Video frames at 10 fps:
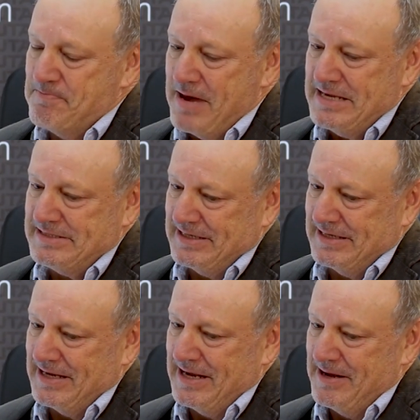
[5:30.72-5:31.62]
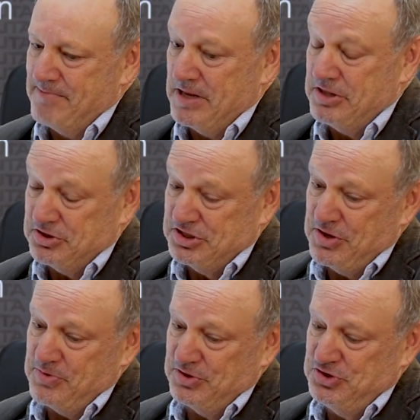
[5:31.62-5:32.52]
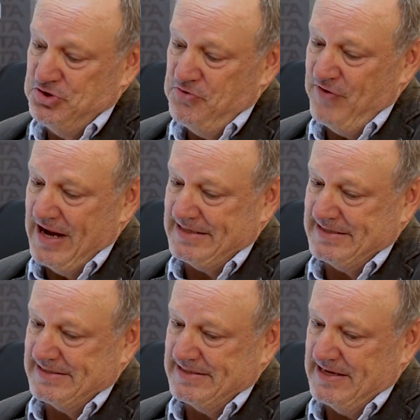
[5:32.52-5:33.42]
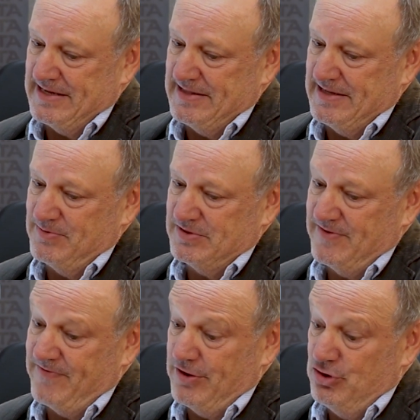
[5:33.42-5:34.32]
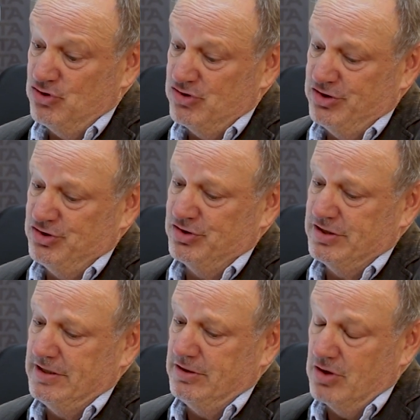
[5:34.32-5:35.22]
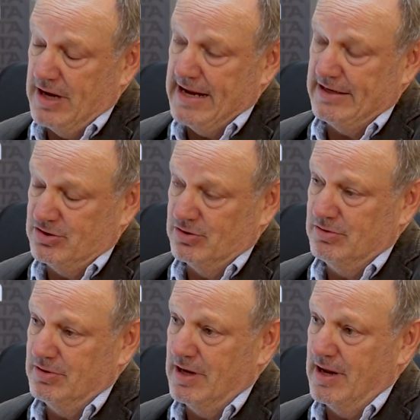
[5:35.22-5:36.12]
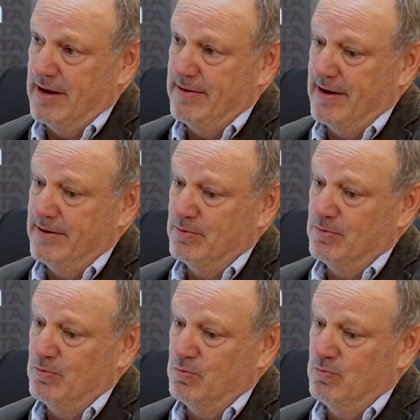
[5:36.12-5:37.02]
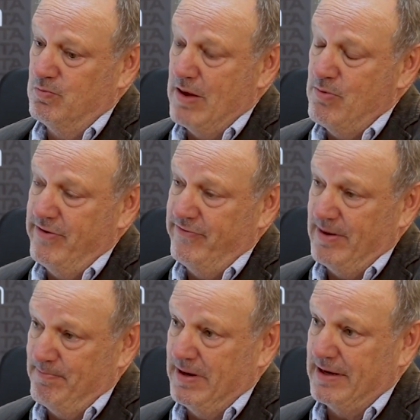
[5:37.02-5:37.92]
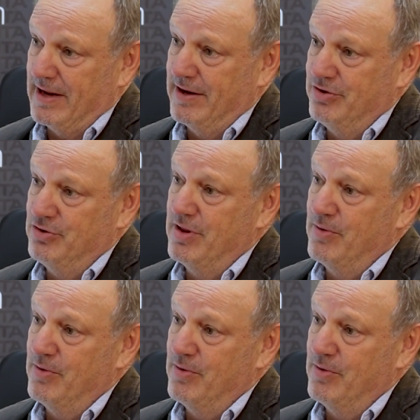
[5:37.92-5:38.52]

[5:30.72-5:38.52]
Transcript: amazing. So there were two factors there. There was the fiduciary duty, you had to, and they would have implicated you,